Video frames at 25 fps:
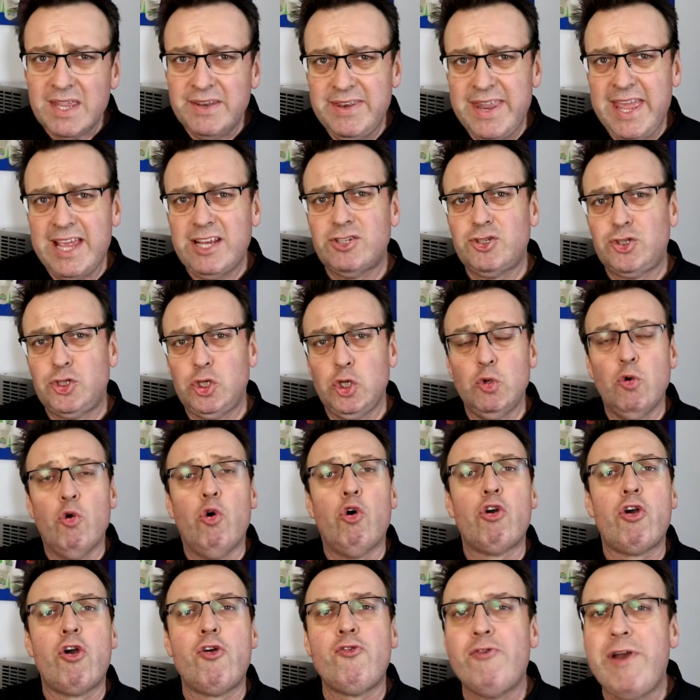next to
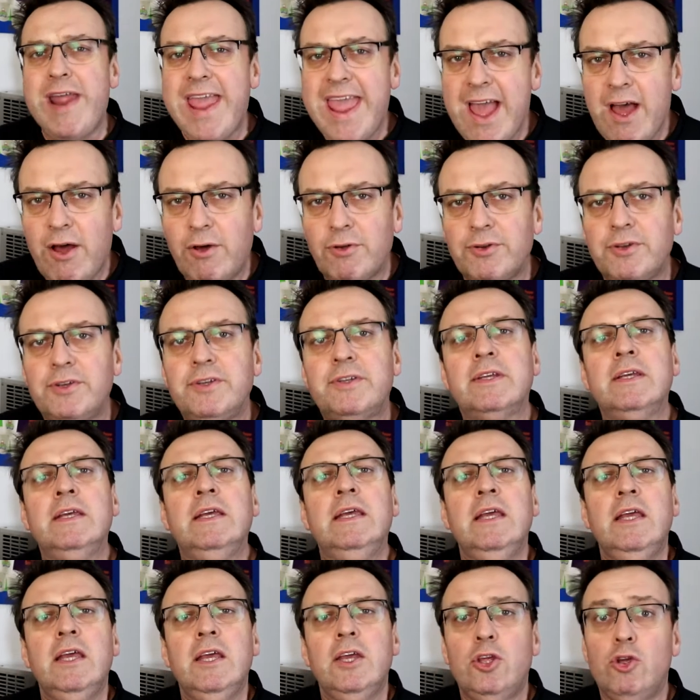or around
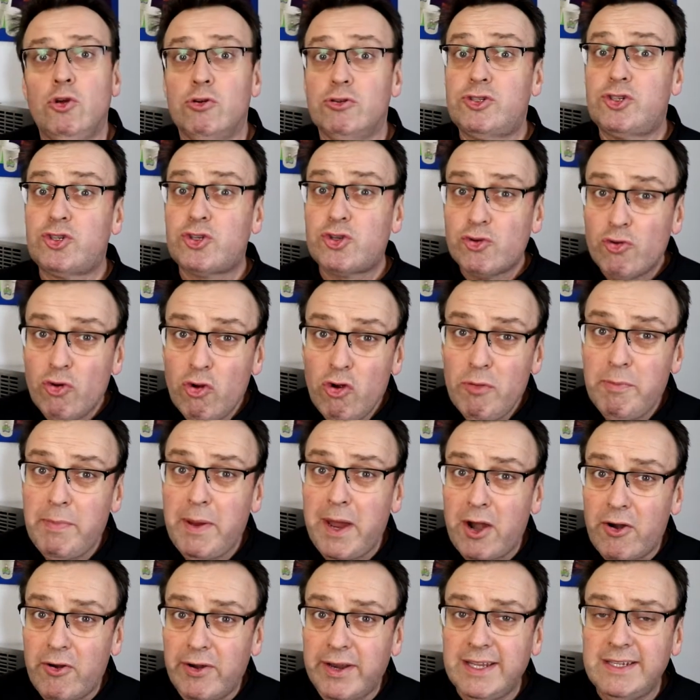your
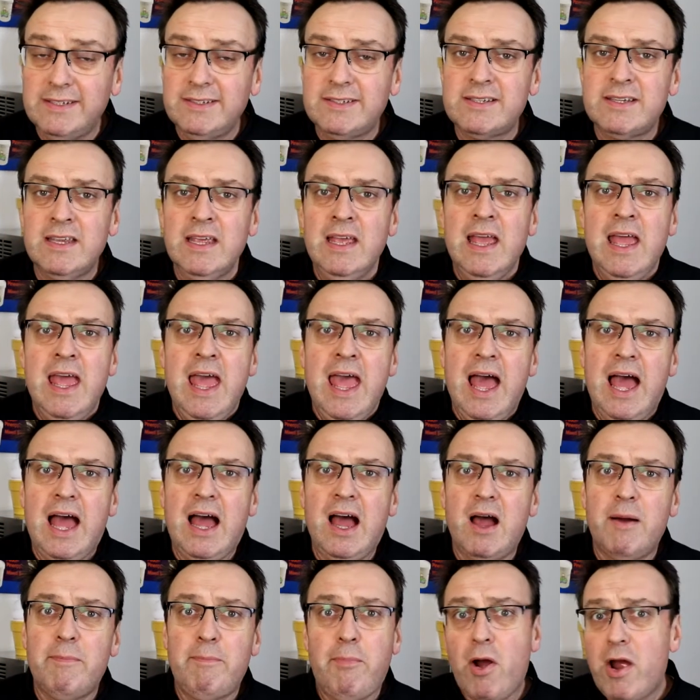strawberries,
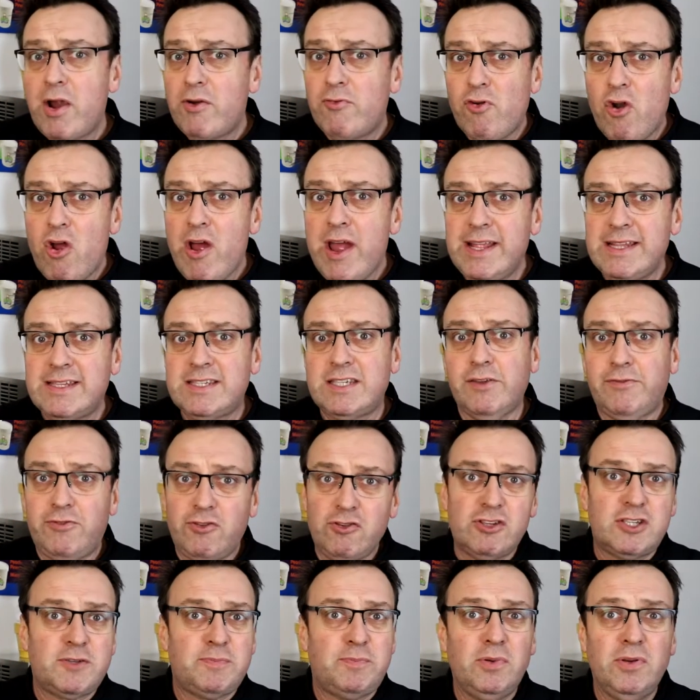uh, by rights, if
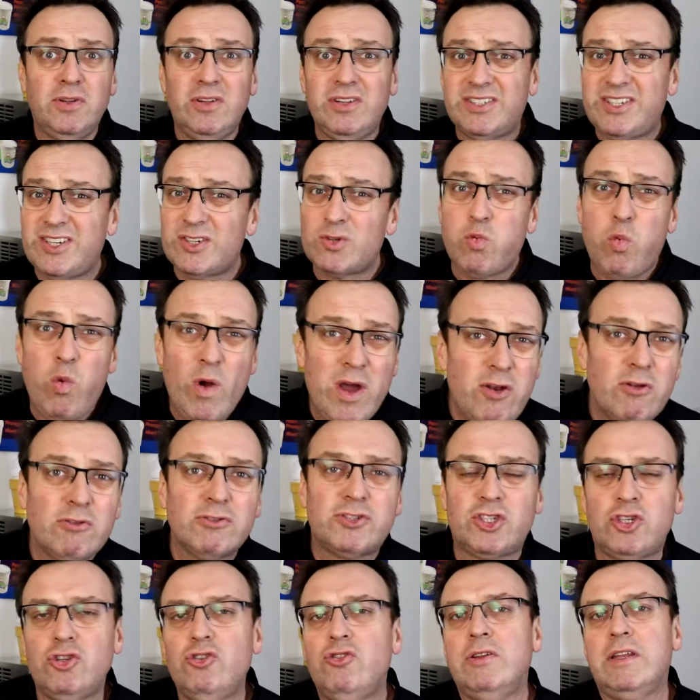you spill just one or
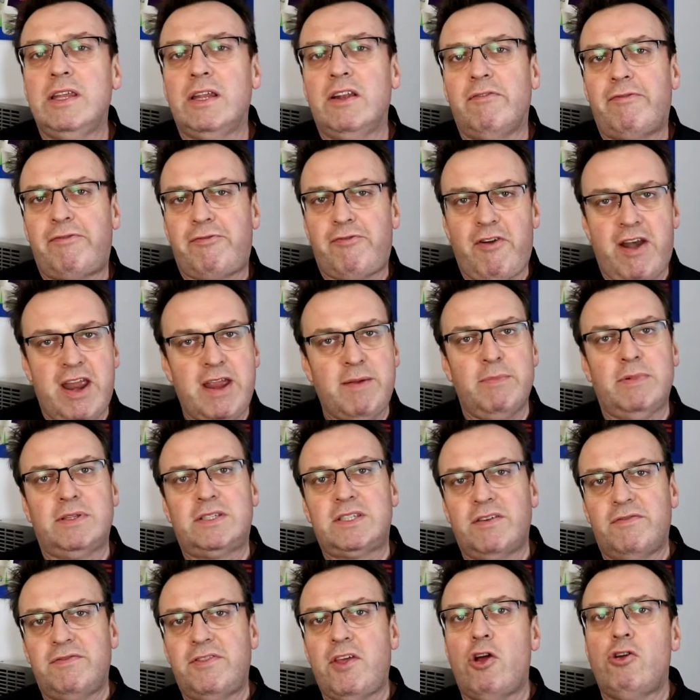two little
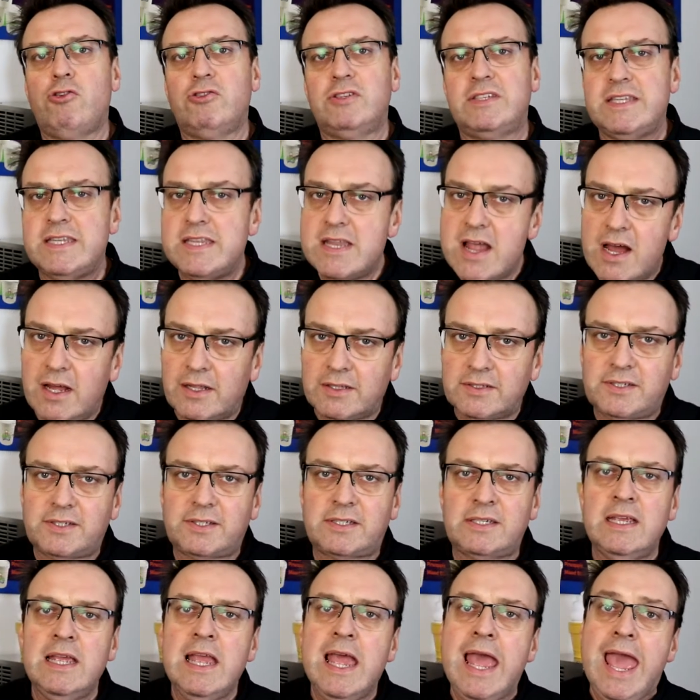fragments of those
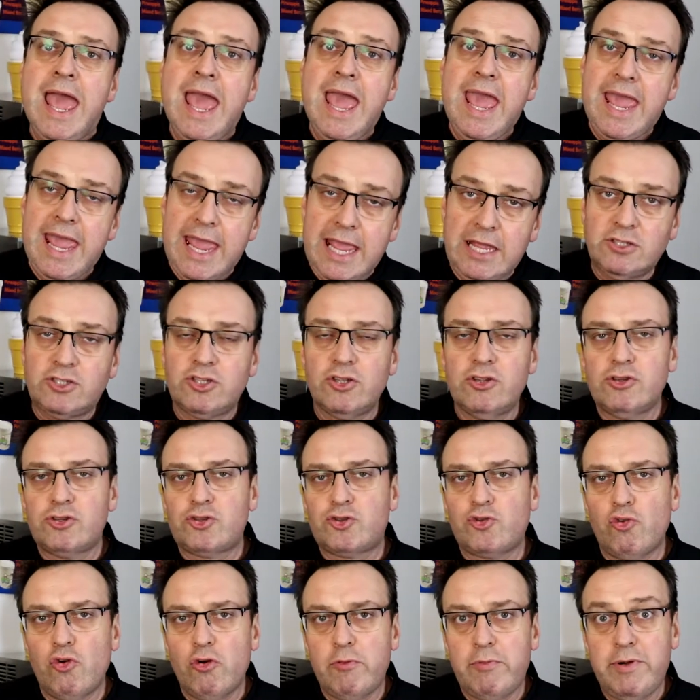nuts into the
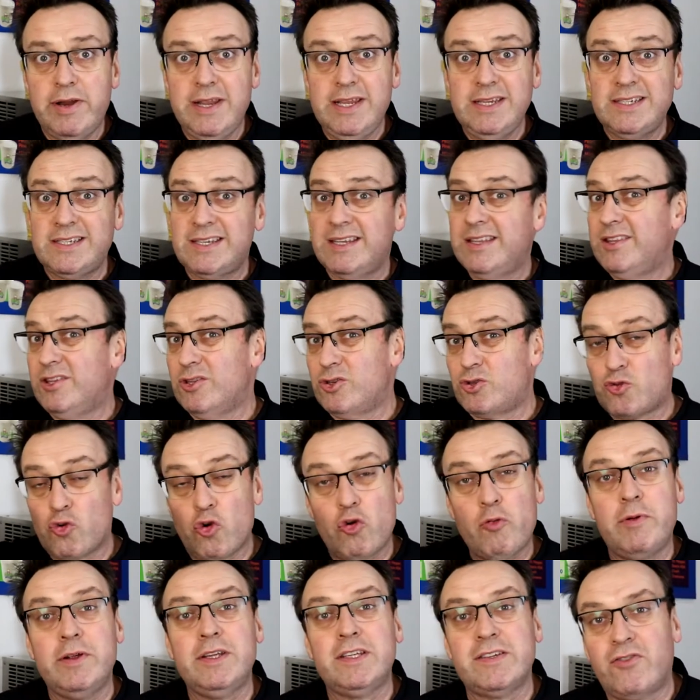strawberries, the
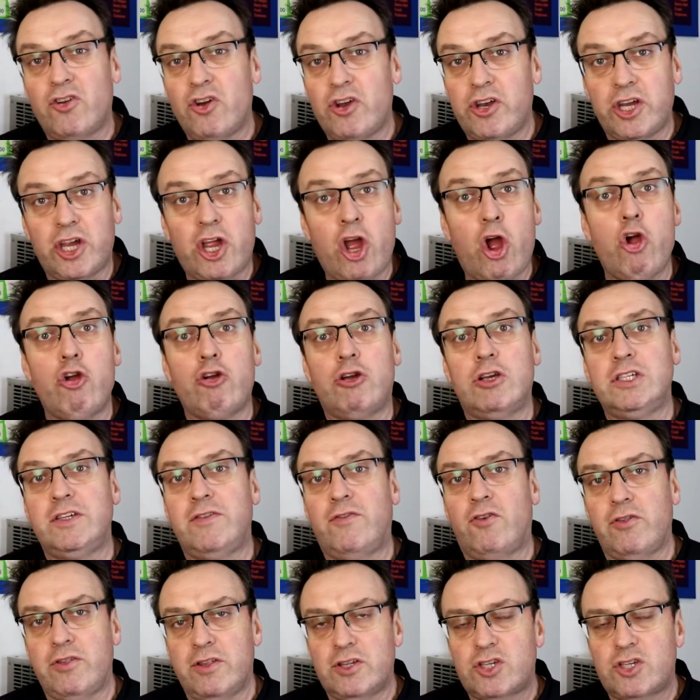strawberries have got to go because you've got